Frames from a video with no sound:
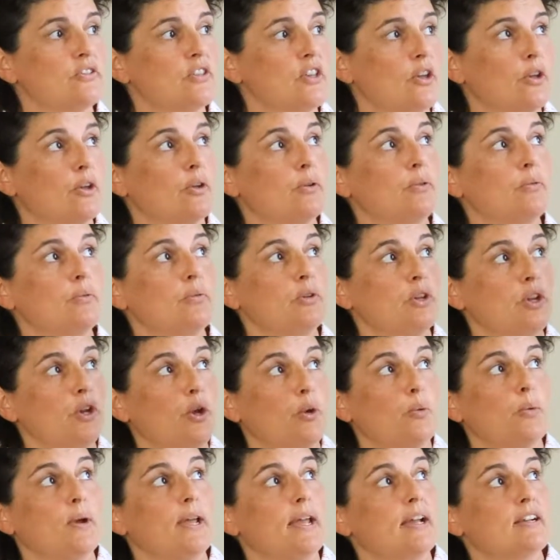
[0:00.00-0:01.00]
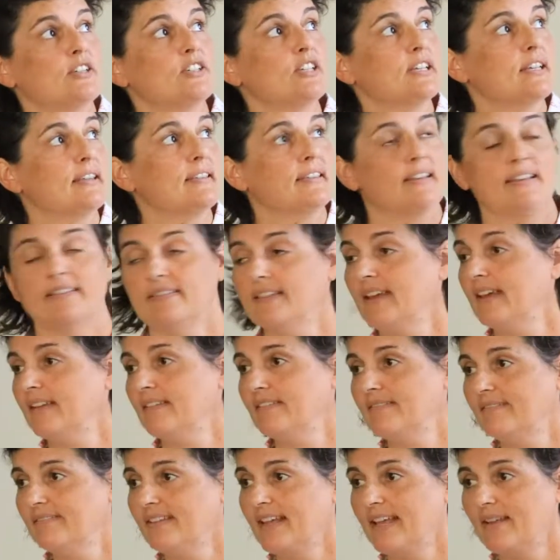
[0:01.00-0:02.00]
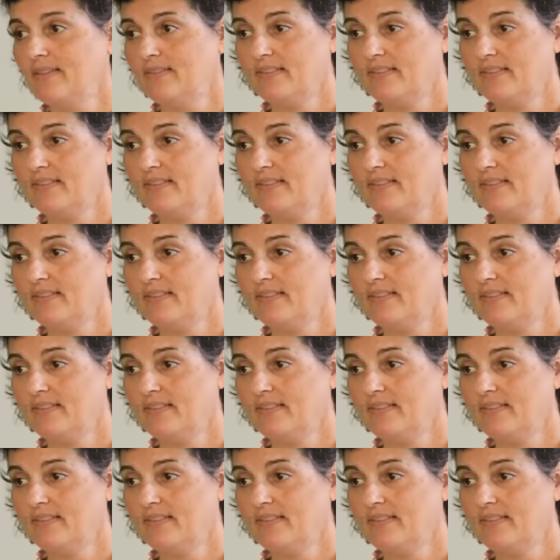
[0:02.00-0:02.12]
So, you know, we actually think that